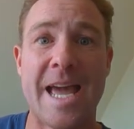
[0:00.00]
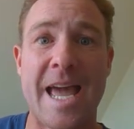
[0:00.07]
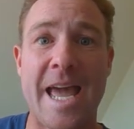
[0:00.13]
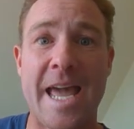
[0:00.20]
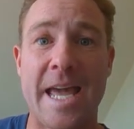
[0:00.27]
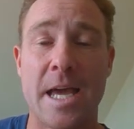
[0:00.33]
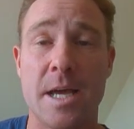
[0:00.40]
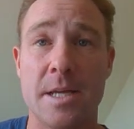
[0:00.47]

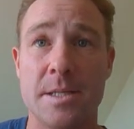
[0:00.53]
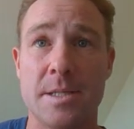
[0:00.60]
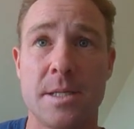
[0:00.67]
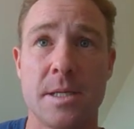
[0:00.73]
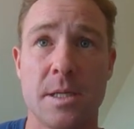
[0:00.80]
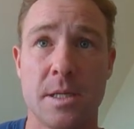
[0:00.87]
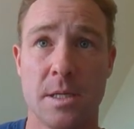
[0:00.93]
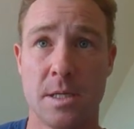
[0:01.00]
And
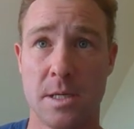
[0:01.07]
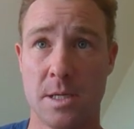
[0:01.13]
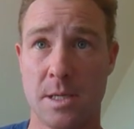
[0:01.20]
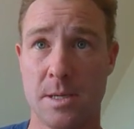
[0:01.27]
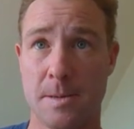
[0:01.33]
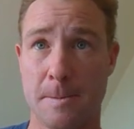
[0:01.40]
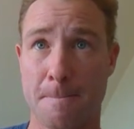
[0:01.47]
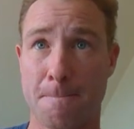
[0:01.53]

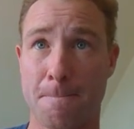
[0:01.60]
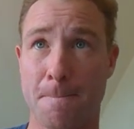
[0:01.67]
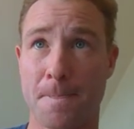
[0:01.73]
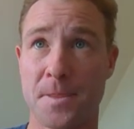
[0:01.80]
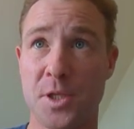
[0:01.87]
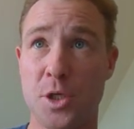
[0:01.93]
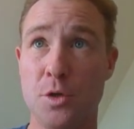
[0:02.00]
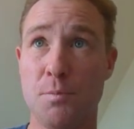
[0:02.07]

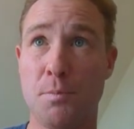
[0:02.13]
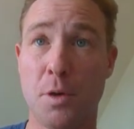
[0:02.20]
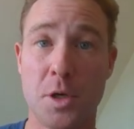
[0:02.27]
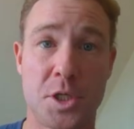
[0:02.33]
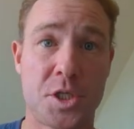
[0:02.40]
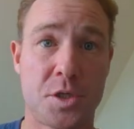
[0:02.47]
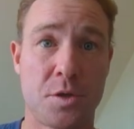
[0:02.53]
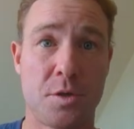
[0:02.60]
you
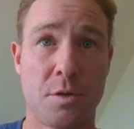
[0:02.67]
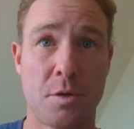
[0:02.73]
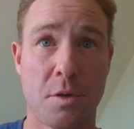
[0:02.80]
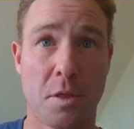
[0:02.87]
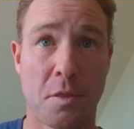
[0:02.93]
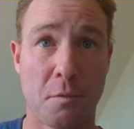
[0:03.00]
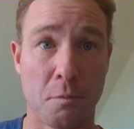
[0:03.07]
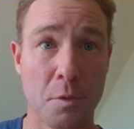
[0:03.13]
push
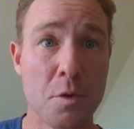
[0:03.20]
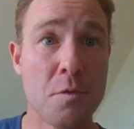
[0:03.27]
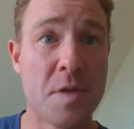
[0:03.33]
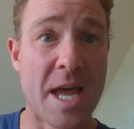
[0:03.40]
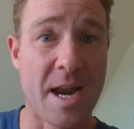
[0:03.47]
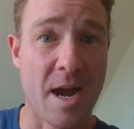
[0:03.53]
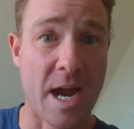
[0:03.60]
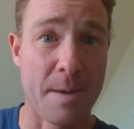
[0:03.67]
through
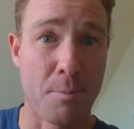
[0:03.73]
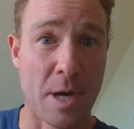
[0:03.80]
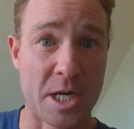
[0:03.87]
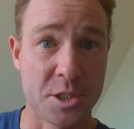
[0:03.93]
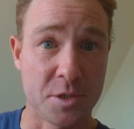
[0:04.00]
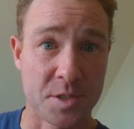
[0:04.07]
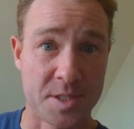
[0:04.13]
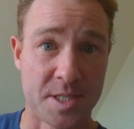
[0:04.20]
that high
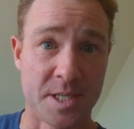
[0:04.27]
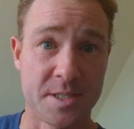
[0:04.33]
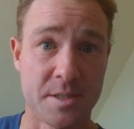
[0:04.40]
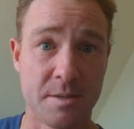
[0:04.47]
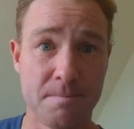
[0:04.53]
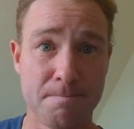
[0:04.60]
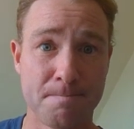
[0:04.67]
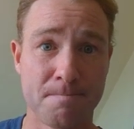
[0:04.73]
pressure
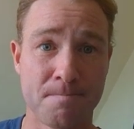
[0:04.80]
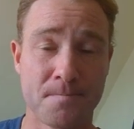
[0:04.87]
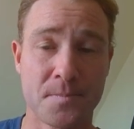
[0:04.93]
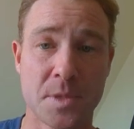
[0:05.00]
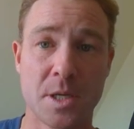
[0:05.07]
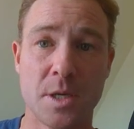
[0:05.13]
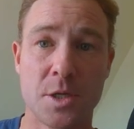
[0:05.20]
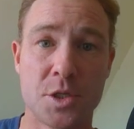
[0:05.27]
system,
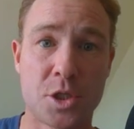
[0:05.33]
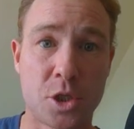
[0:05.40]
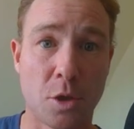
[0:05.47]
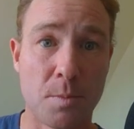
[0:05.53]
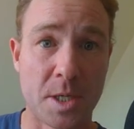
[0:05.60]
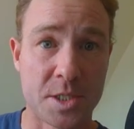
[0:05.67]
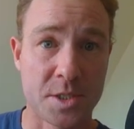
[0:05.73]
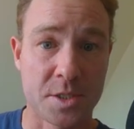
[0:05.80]
so
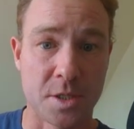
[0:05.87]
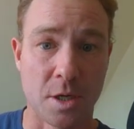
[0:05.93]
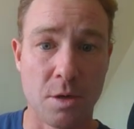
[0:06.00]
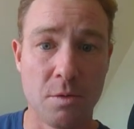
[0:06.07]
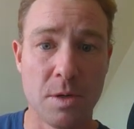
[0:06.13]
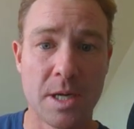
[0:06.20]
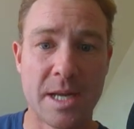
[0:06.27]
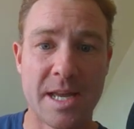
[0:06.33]
much
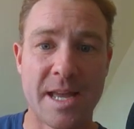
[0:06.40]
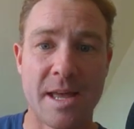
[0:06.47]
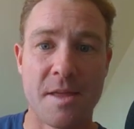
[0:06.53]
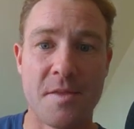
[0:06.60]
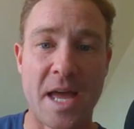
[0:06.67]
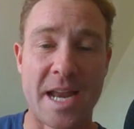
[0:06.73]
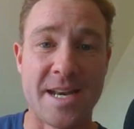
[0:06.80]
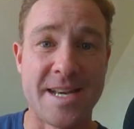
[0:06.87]
so
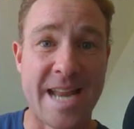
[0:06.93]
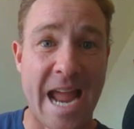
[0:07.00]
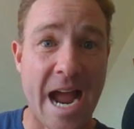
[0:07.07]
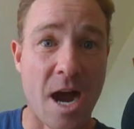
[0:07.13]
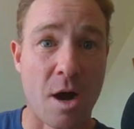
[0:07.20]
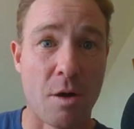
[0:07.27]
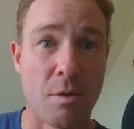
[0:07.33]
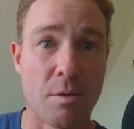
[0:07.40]
that
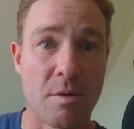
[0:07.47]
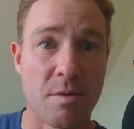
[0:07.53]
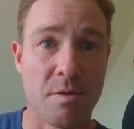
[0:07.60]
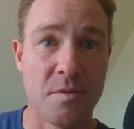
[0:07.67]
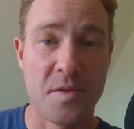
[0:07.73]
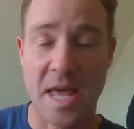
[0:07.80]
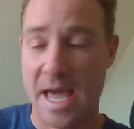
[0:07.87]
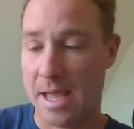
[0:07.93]
now
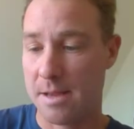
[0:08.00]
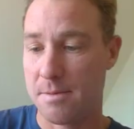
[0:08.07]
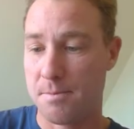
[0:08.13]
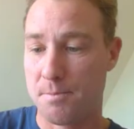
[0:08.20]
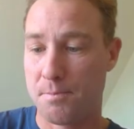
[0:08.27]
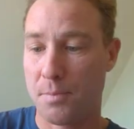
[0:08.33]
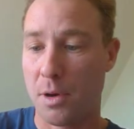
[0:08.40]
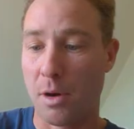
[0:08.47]
that
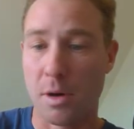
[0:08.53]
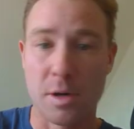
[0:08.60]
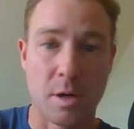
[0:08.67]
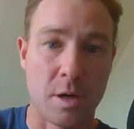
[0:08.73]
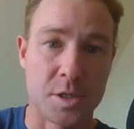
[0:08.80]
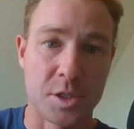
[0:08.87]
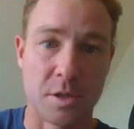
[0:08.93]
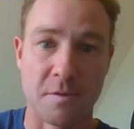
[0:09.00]
part
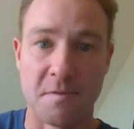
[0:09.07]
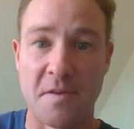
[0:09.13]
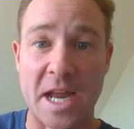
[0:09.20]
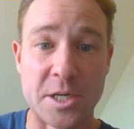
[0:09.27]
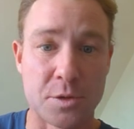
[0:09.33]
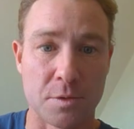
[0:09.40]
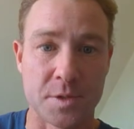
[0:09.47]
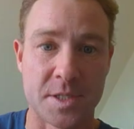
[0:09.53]
on your
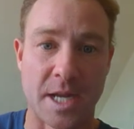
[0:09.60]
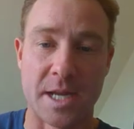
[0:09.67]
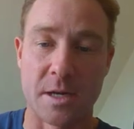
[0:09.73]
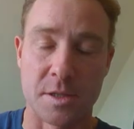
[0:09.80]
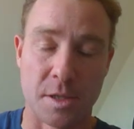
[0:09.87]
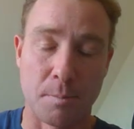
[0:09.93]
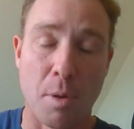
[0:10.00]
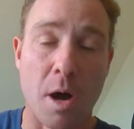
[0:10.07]
ventral side,
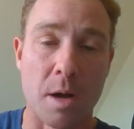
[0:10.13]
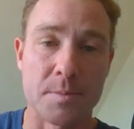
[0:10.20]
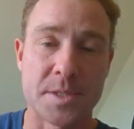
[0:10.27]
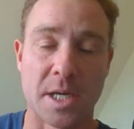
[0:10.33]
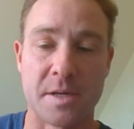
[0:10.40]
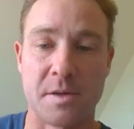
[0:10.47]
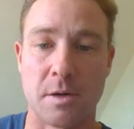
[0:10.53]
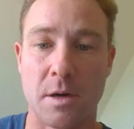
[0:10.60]
on the palm
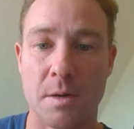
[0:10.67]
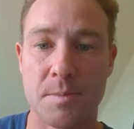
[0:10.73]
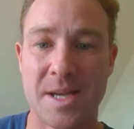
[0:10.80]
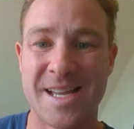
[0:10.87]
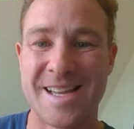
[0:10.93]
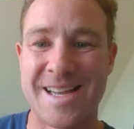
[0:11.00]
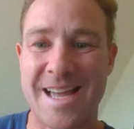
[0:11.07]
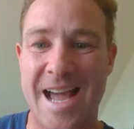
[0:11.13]
side of your arm,
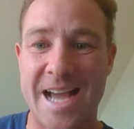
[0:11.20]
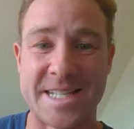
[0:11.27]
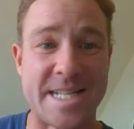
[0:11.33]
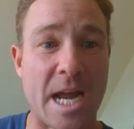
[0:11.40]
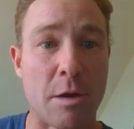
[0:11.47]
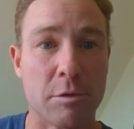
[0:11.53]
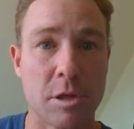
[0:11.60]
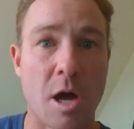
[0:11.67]
has
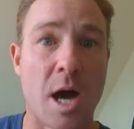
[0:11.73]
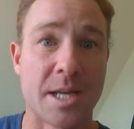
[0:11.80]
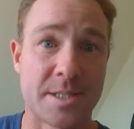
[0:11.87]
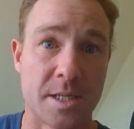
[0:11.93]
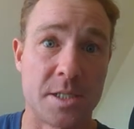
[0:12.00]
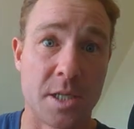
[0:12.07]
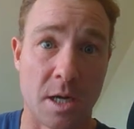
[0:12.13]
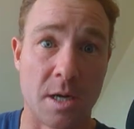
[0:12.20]
now lost
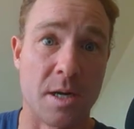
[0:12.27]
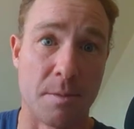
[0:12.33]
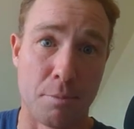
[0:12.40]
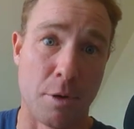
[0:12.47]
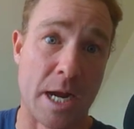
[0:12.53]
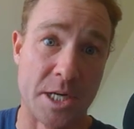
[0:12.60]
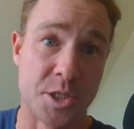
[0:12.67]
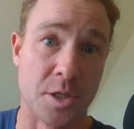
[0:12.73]
a ton of
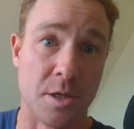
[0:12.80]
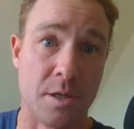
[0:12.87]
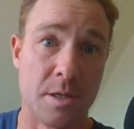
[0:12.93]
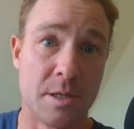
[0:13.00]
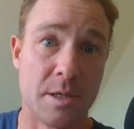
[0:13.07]
pressure.